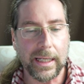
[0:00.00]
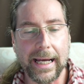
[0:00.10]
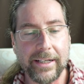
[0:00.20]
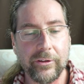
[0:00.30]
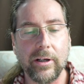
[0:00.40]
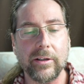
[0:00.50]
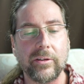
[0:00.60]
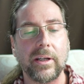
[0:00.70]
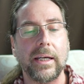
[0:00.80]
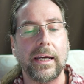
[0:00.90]
I
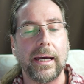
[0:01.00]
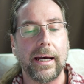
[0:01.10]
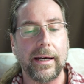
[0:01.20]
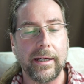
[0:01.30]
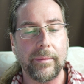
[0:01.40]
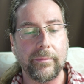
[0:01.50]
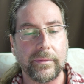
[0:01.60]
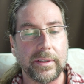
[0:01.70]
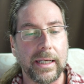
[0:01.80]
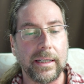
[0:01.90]
charged
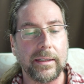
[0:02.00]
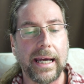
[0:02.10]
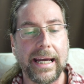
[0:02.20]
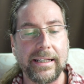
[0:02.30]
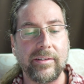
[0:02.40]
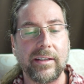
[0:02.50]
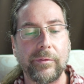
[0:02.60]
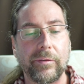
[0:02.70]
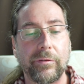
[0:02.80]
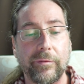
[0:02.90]
then the
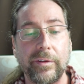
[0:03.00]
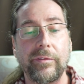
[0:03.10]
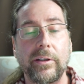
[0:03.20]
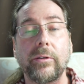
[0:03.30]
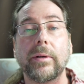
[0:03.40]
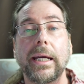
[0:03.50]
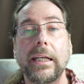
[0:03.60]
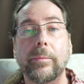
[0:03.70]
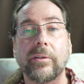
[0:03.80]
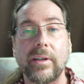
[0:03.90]
Id.7 from 50 to
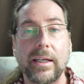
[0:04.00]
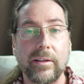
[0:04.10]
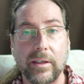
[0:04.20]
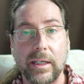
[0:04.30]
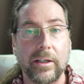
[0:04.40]
80%.